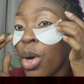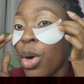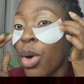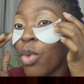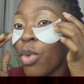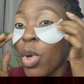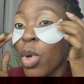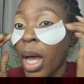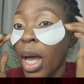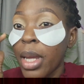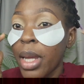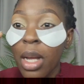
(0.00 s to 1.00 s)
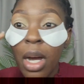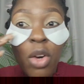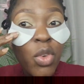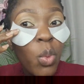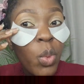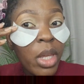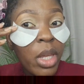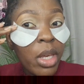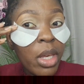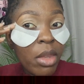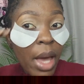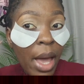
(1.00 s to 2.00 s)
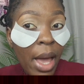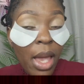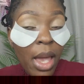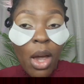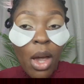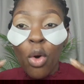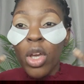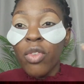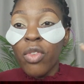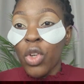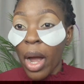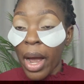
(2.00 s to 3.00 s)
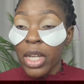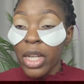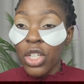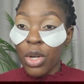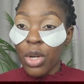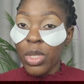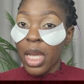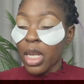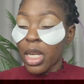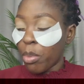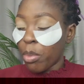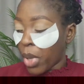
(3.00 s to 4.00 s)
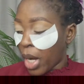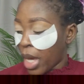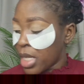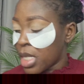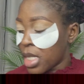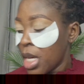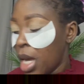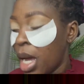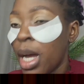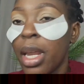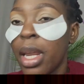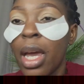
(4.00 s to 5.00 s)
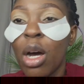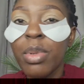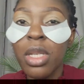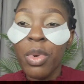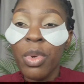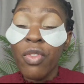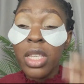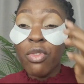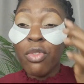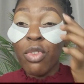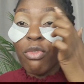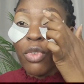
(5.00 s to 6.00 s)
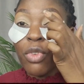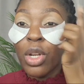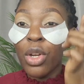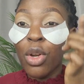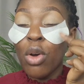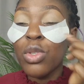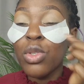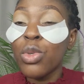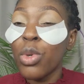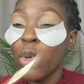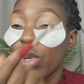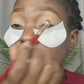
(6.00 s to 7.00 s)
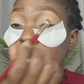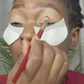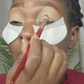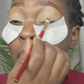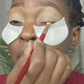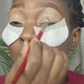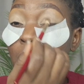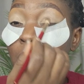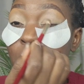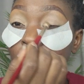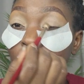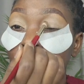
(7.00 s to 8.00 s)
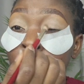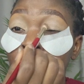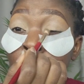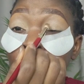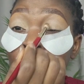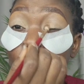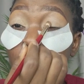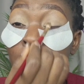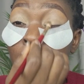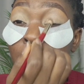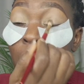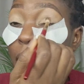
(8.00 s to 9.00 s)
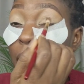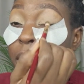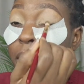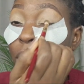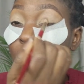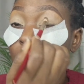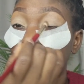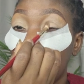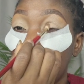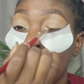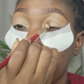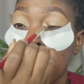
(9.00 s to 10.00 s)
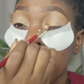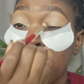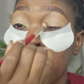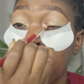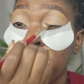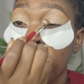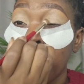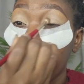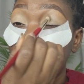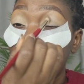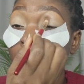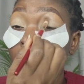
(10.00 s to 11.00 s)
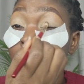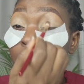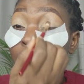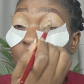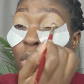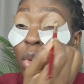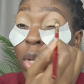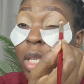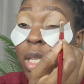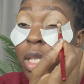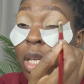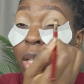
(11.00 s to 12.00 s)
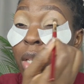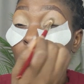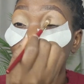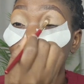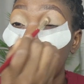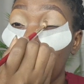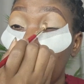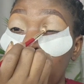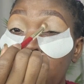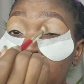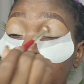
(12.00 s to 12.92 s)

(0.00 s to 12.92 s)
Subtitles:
of your liner of your wing there, or even your eyeshadow staying in place, and it helps to prevent it from falling onto your skin as well. When you're doing your eyeshadow, you always want to get rid of any creases on your under